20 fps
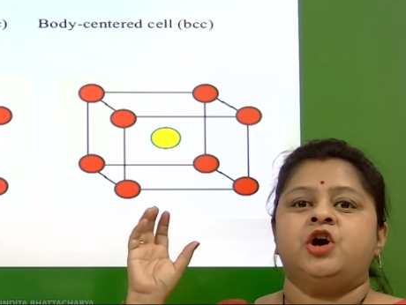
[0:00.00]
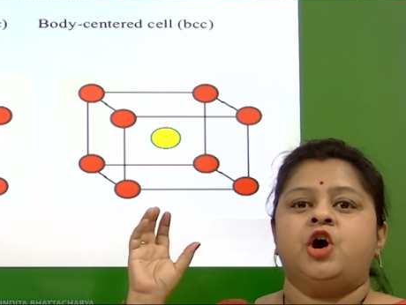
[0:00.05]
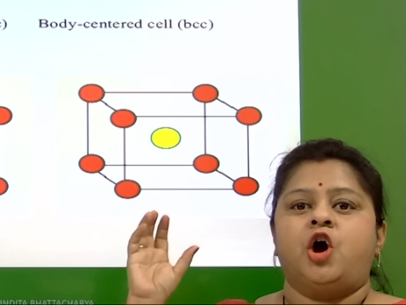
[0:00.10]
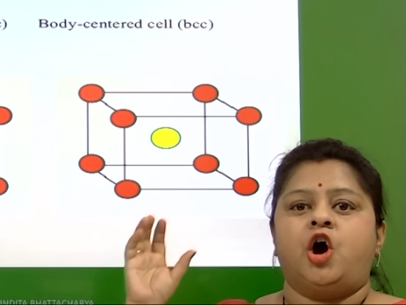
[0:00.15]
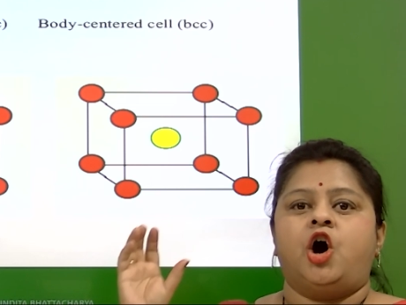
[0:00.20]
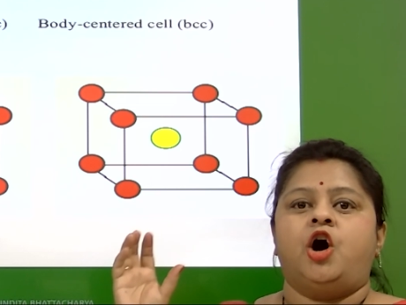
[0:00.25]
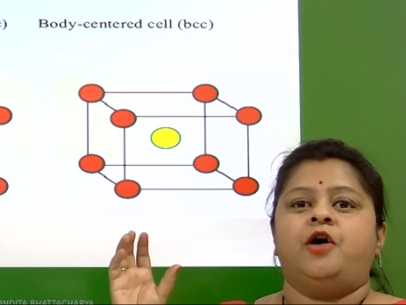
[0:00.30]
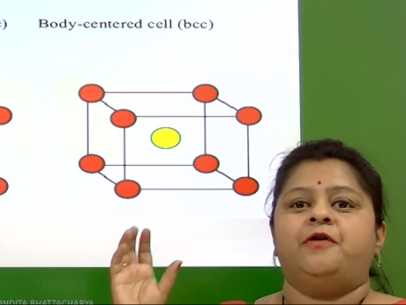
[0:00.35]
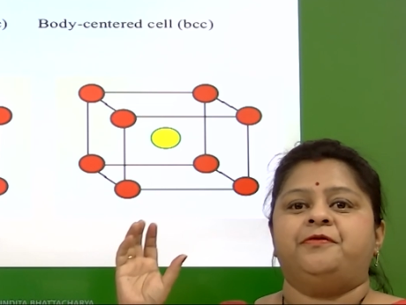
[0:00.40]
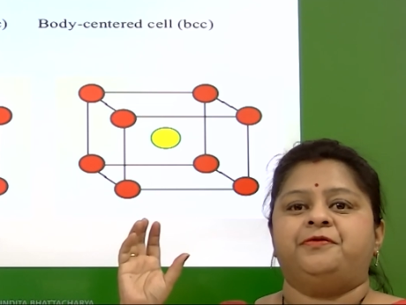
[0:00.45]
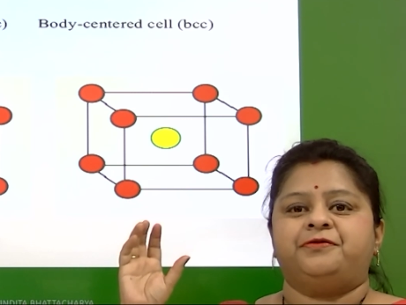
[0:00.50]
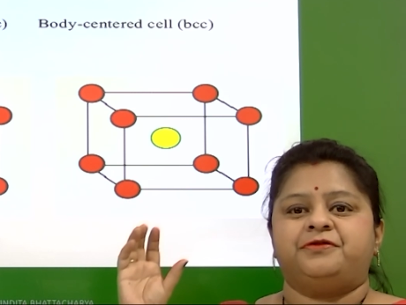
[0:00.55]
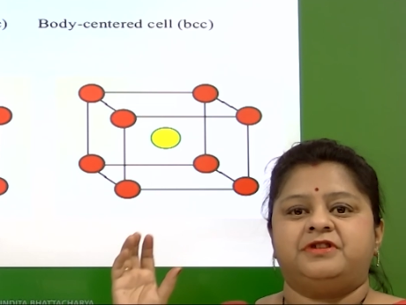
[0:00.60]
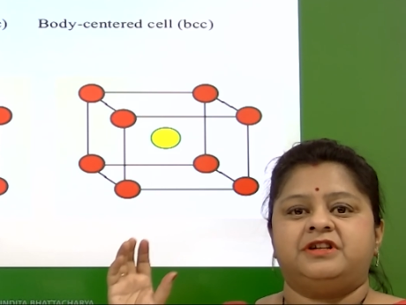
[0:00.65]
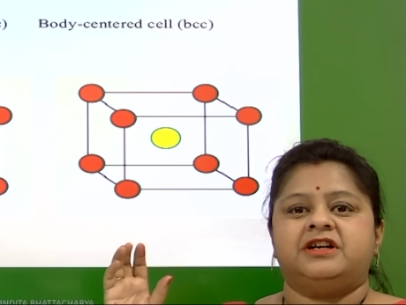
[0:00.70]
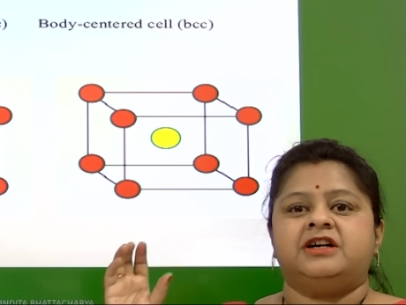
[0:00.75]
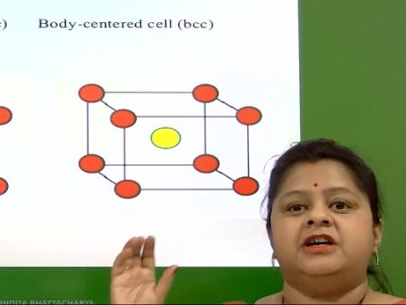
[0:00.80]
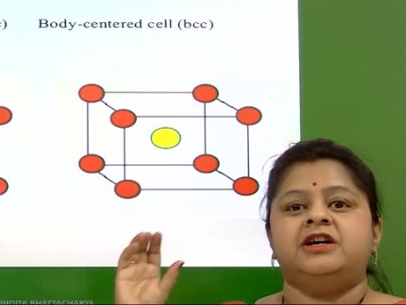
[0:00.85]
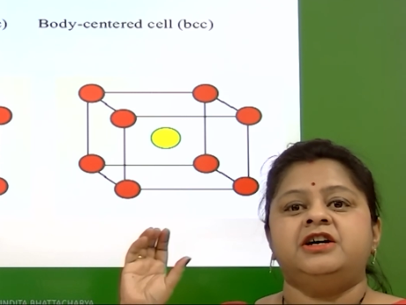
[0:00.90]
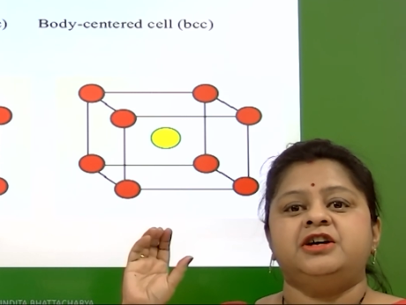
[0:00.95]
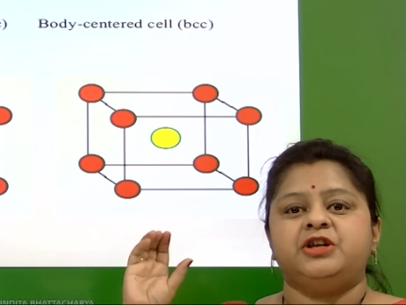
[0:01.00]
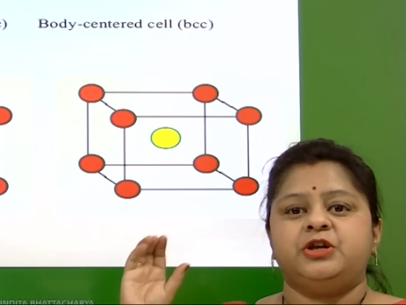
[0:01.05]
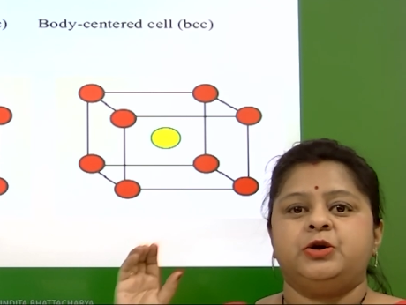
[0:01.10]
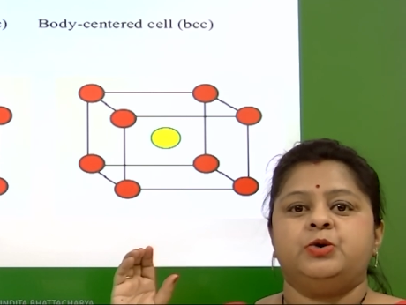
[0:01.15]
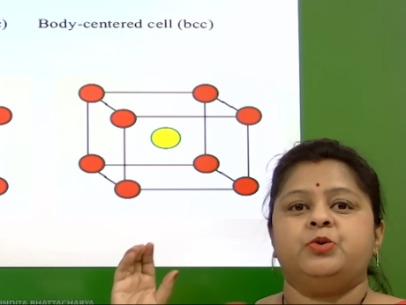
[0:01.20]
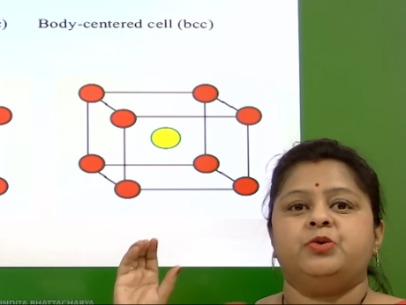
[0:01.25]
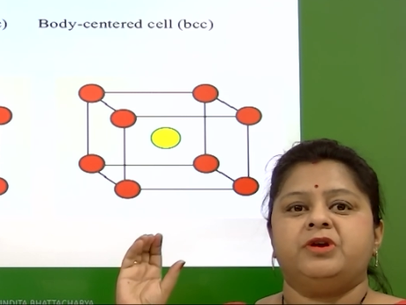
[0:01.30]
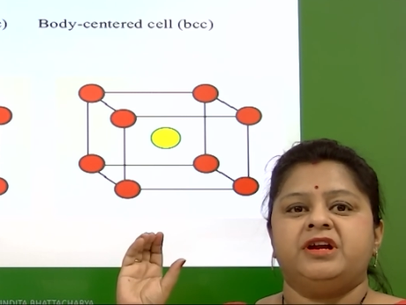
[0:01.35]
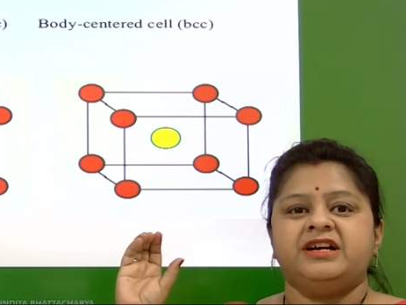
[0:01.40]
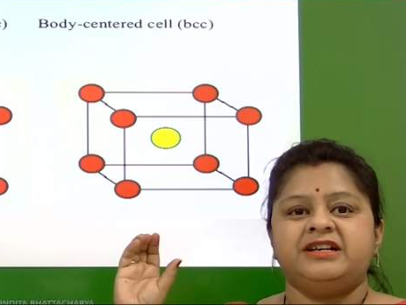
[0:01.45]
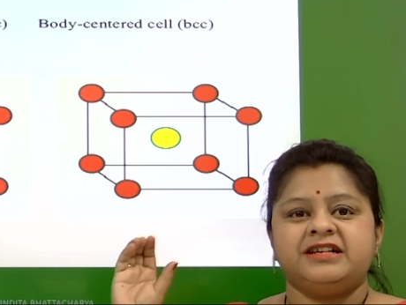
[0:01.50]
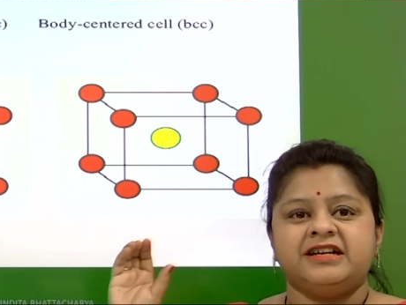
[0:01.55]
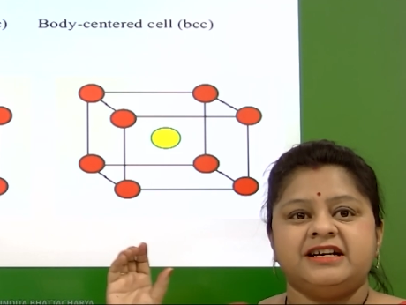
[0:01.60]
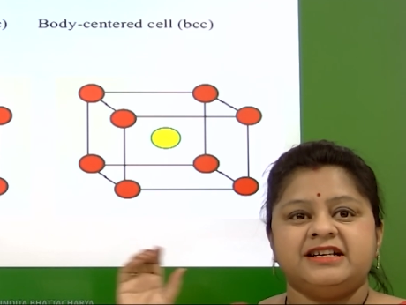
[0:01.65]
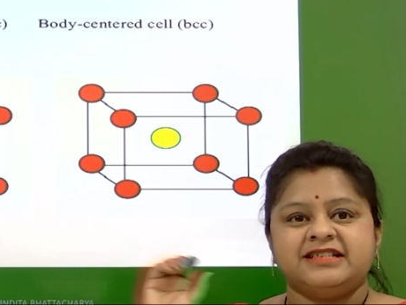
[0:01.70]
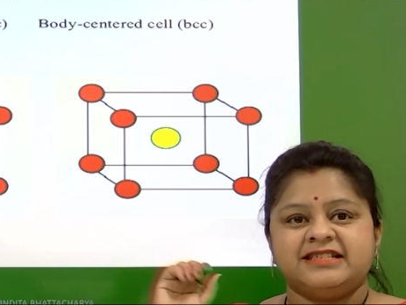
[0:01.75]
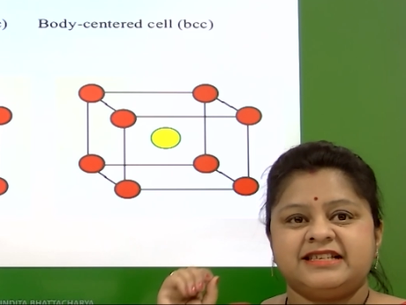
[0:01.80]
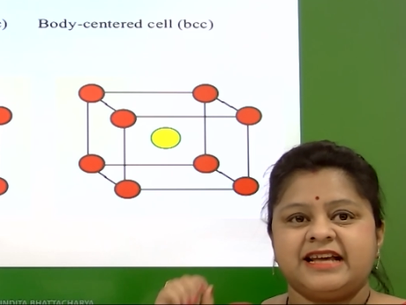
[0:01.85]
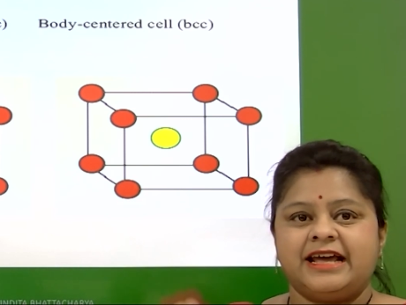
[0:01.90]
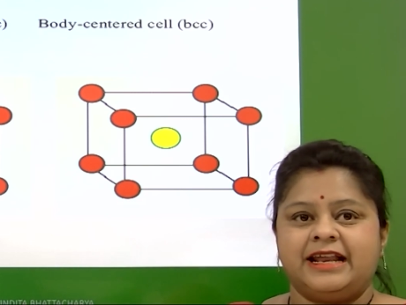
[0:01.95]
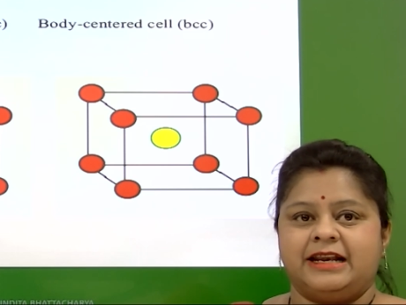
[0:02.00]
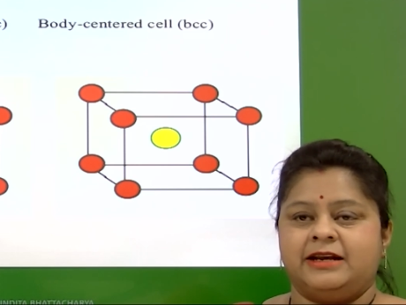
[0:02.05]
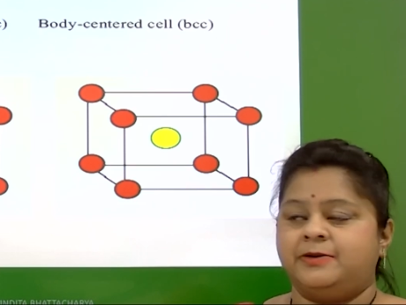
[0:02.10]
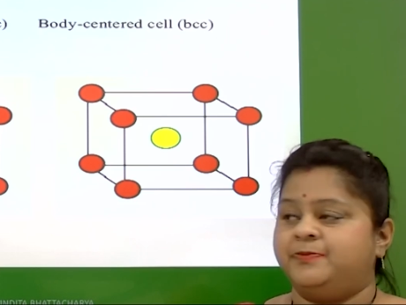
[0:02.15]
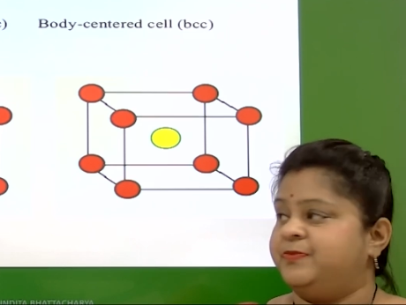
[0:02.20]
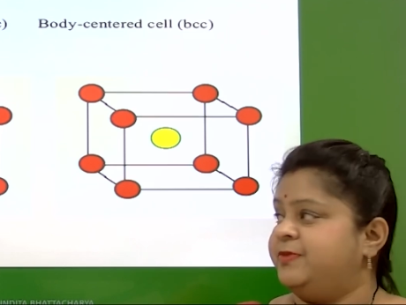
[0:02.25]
of the unit cell.